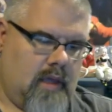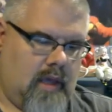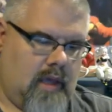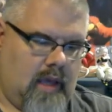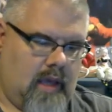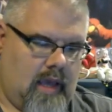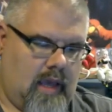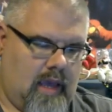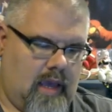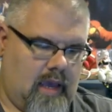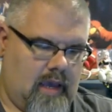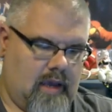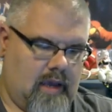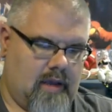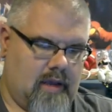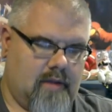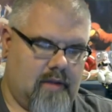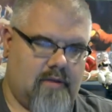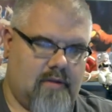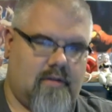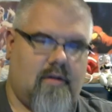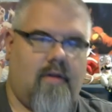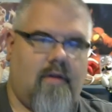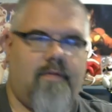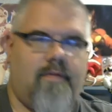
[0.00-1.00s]
And
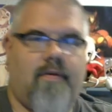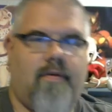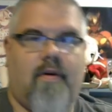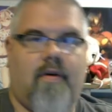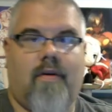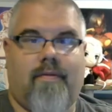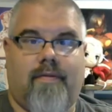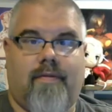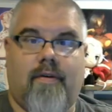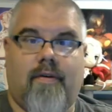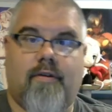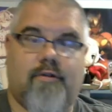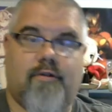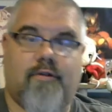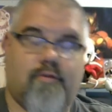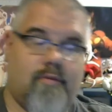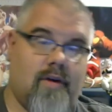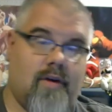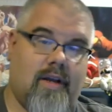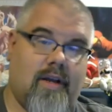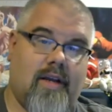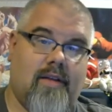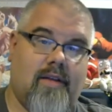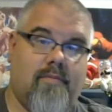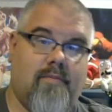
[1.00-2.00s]
so far, first
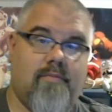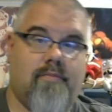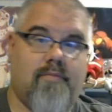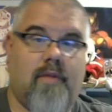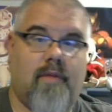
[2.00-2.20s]
ring,